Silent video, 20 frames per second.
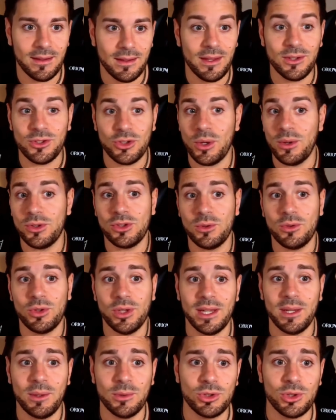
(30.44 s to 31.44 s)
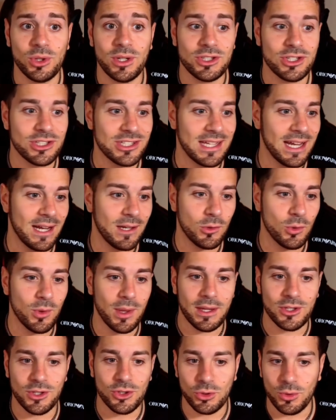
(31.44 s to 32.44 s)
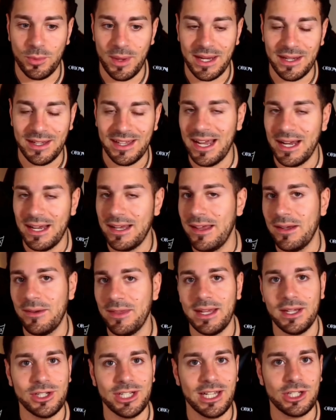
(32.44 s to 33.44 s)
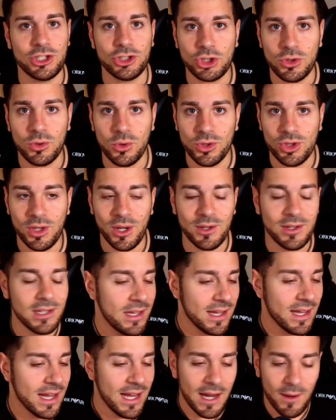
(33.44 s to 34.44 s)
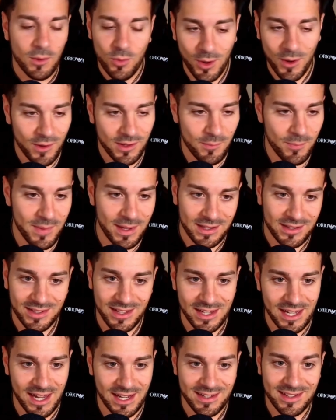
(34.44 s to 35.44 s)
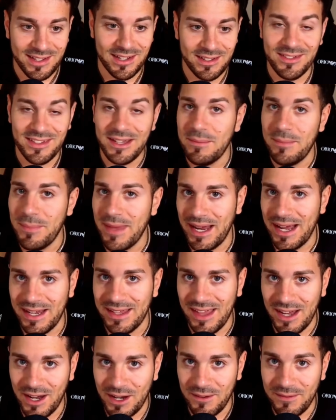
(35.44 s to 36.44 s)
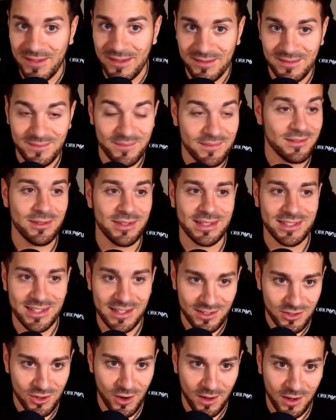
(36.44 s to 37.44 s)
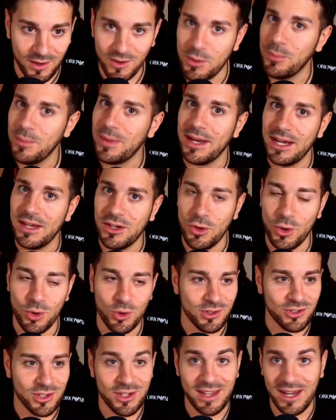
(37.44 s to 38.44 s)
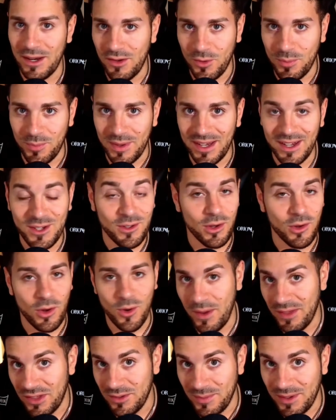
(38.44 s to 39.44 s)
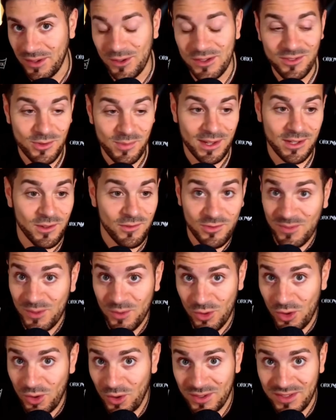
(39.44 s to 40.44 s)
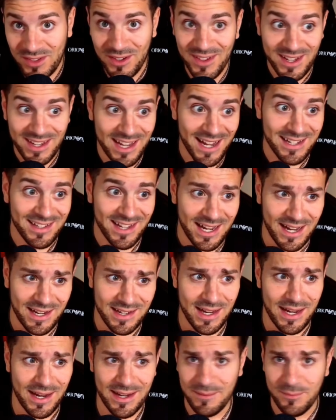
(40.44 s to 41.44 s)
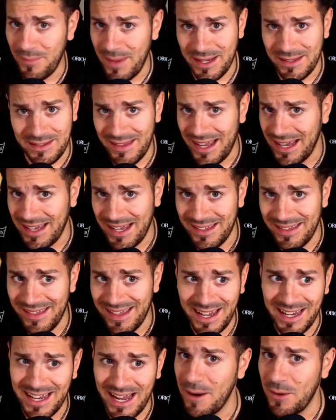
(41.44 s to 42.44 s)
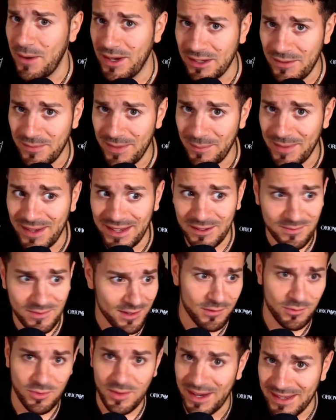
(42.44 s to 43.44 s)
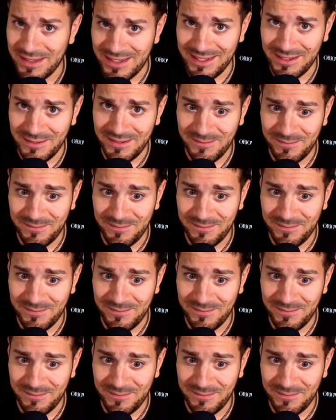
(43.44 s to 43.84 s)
It's also to help you understand whether you might like the variation or not, and what the basic ideas and plans are. This is not a complete course on that opening, also because to make a full course on the Catalan, it might take us 10 hours, maybe even 20.